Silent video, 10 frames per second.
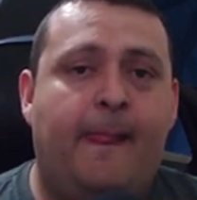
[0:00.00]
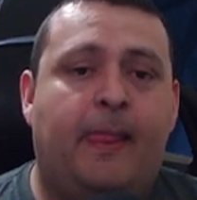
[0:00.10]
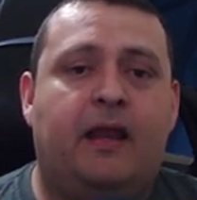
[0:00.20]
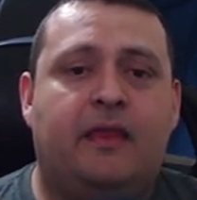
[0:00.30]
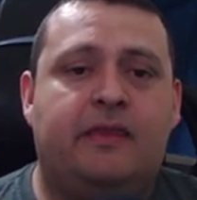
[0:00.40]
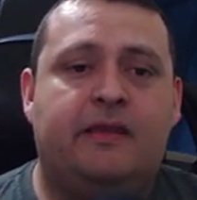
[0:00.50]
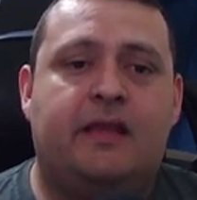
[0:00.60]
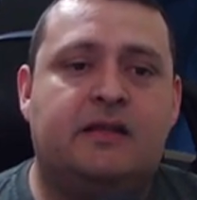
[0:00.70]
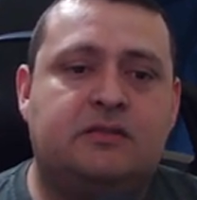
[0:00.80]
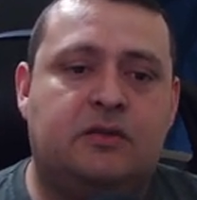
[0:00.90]
And I think
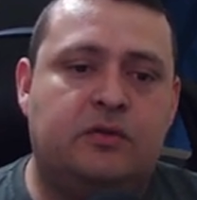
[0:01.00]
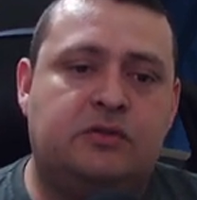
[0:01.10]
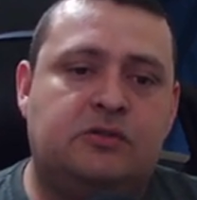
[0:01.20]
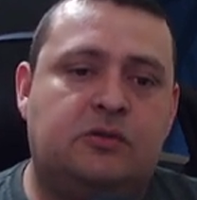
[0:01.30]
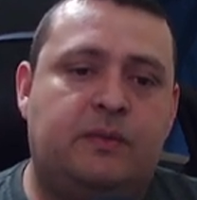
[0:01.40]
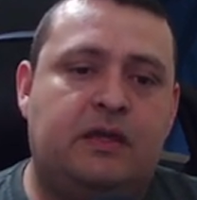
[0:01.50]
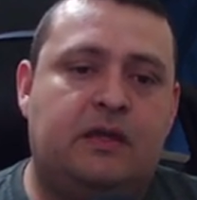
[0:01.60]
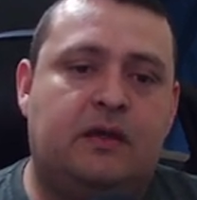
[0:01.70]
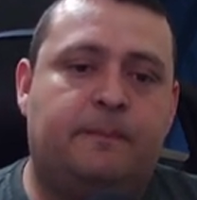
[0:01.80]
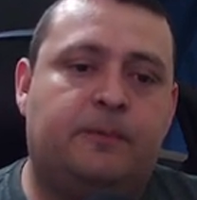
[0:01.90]
that's going to
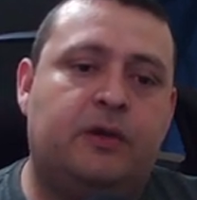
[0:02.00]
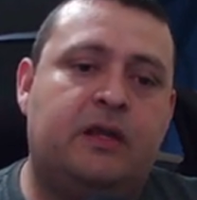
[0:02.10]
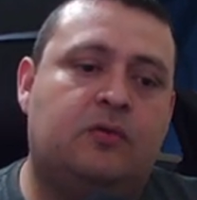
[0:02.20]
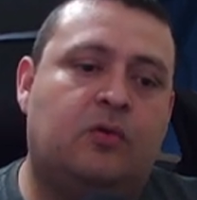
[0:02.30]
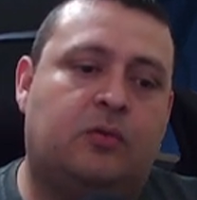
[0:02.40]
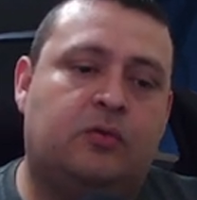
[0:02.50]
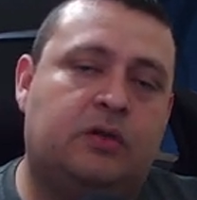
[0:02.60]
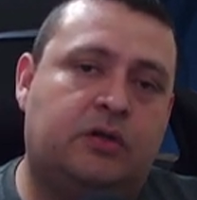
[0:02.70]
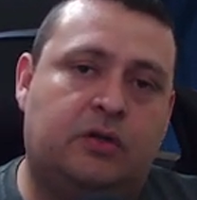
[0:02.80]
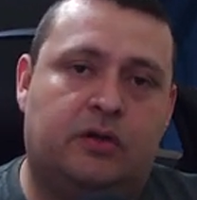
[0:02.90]
be a pretty normal
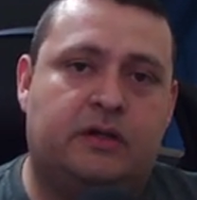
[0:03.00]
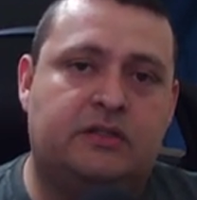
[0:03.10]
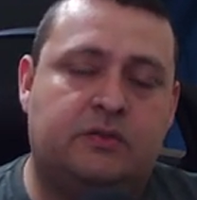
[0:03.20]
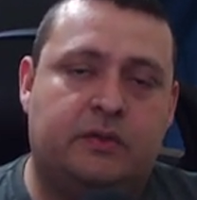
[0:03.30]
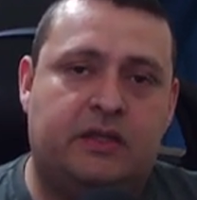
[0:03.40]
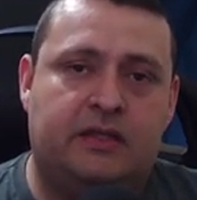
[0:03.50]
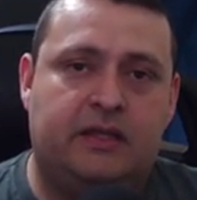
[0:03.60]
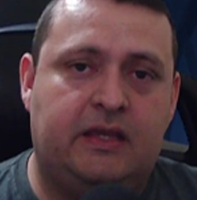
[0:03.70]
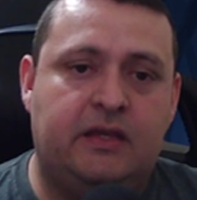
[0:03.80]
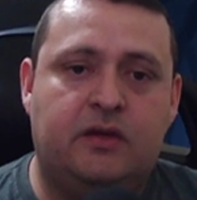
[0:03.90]
occurrence within the
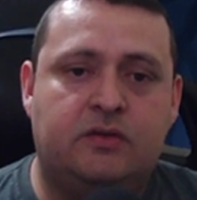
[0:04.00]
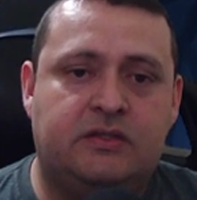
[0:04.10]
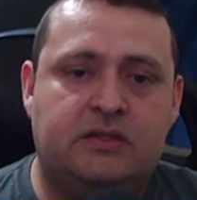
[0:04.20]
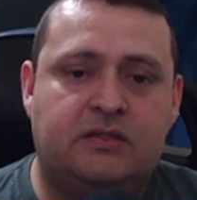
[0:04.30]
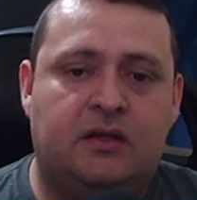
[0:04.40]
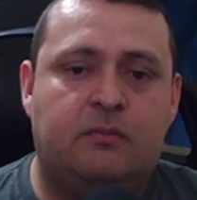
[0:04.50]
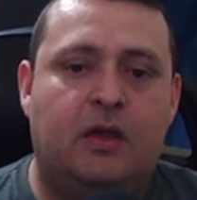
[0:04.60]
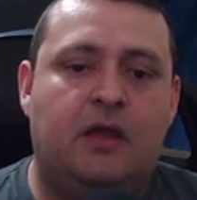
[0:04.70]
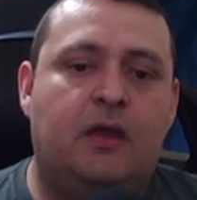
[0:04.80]
ecosystem.